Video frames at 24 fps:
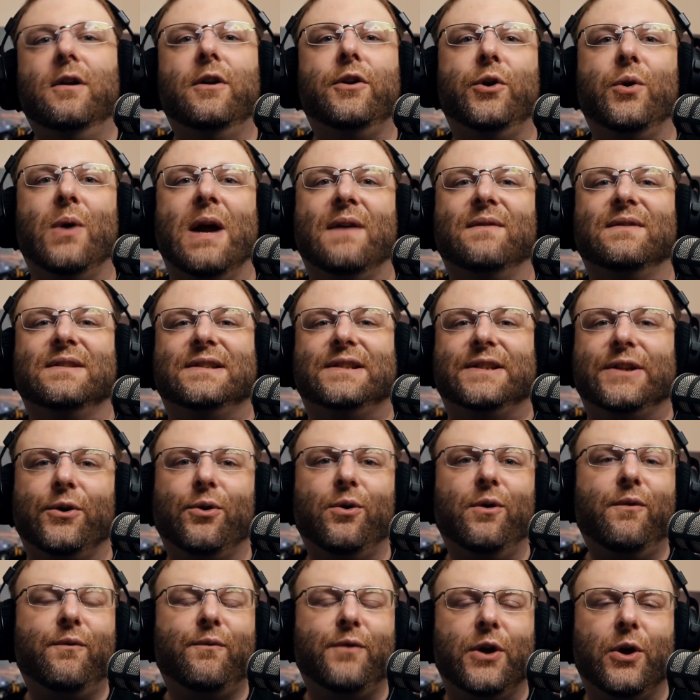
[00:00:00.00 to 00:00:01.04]
you have
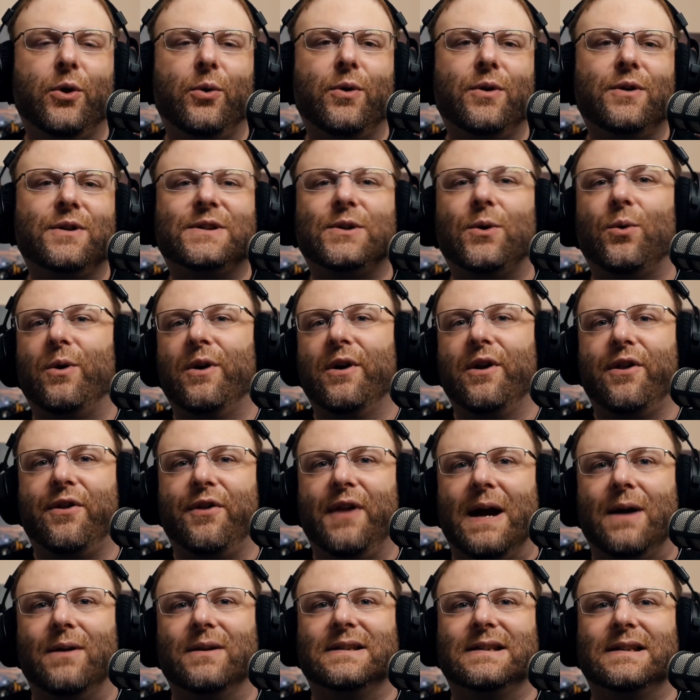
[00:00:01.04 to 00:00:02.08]
0 viewers or
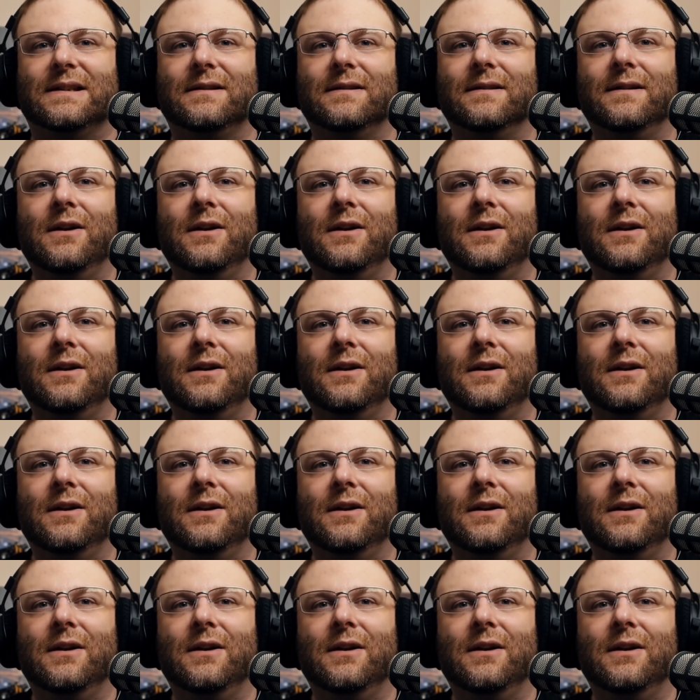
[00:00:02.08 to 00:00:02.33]
1,000,